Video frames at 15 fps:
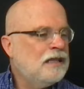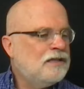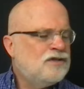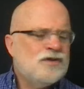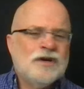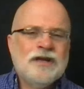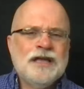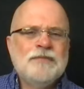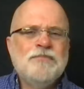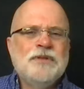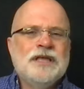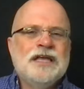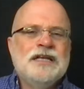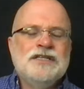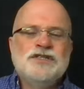It sort of had
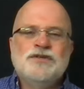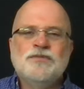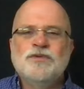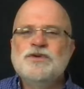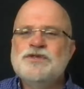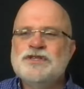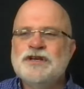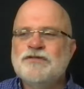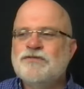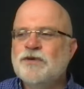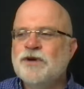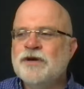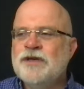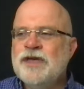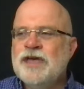planted some roots there
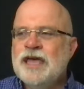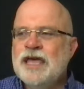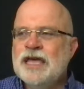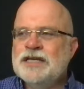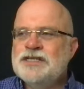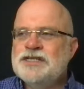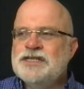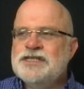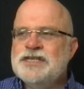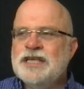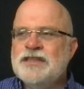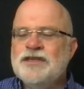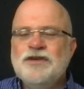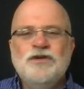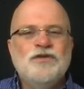for her. And she
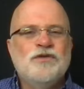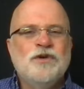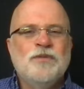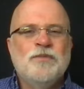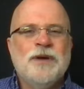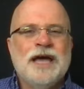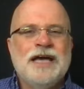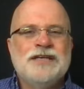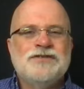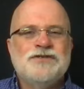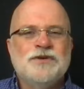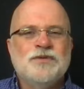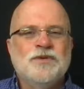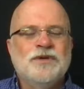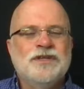said the youth group
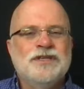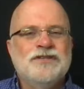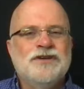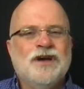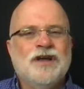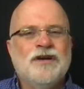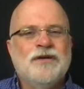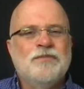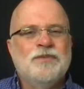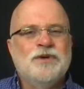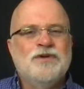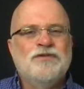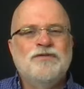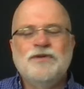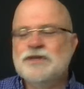pastor really taught her a
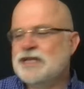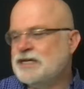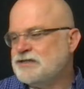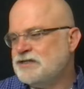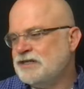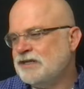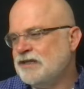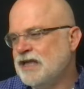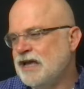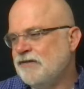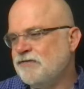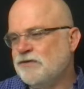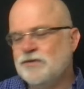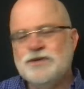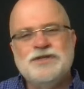beautiful lesson in
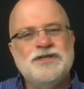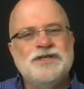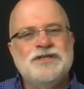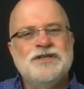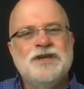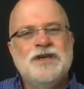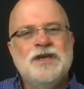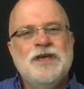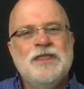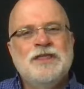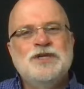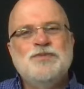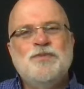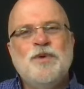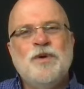life. There was
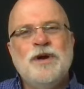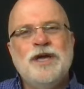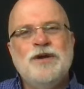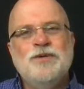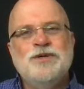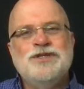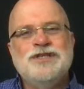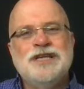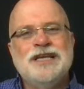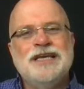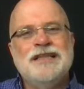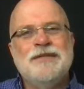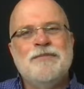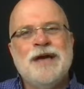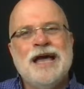this boy who was
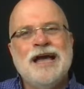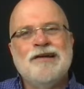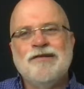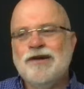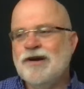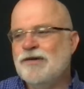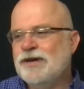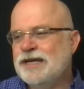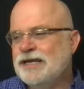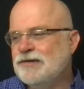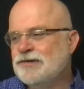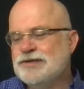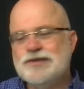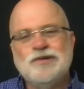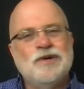sitting in the back row, and he
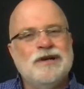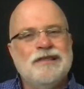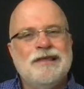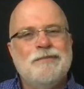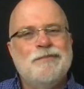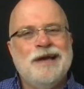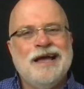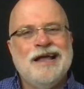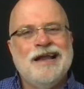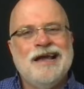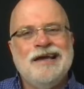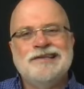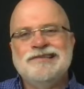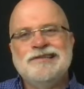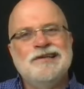was sort of the
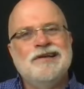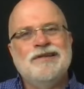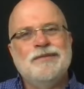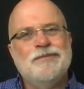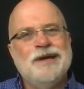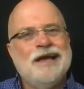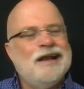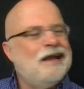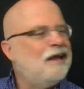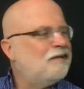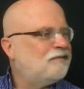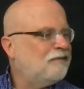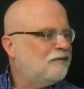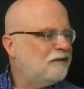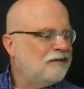badass, the
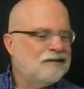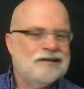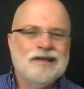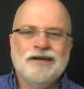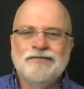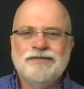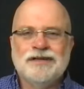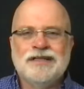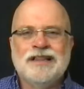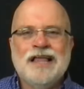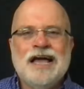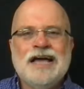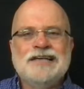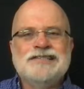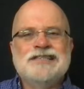badass of the
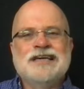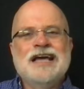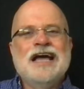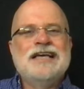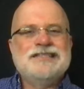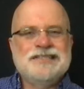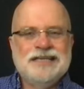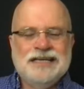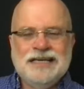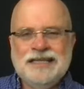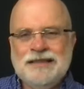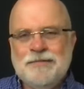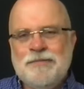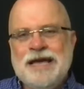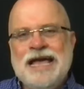class, the guy sitting
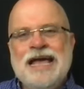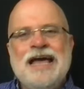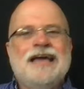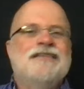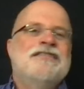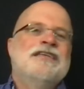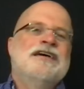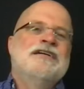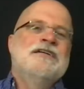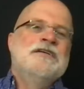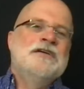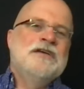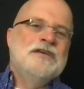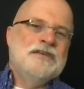in the back, the